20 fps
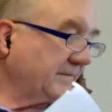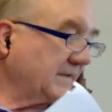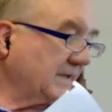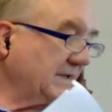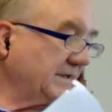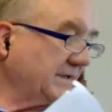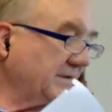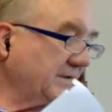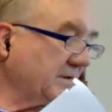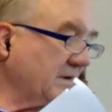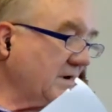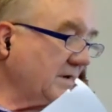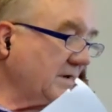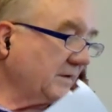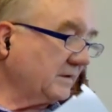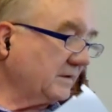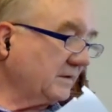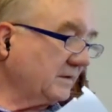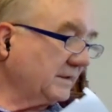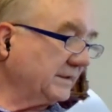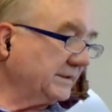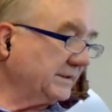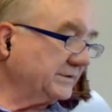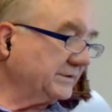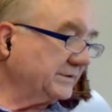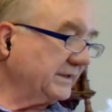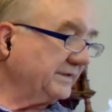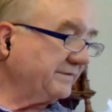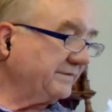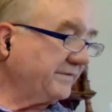Another article
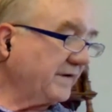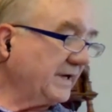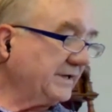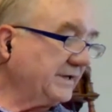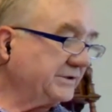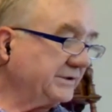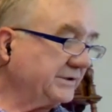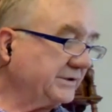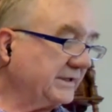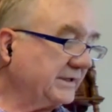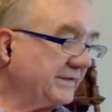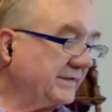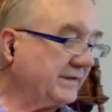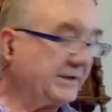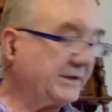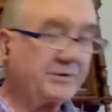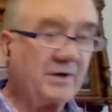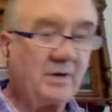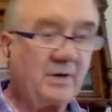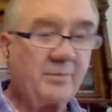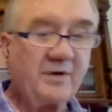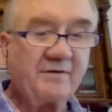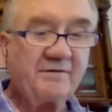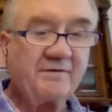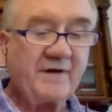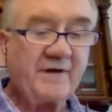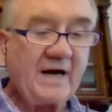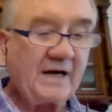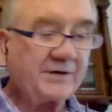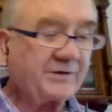is, Inflation and the Trump
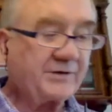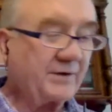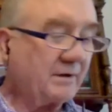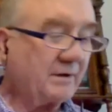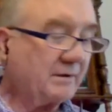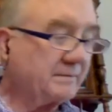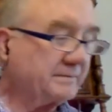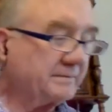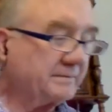Factor.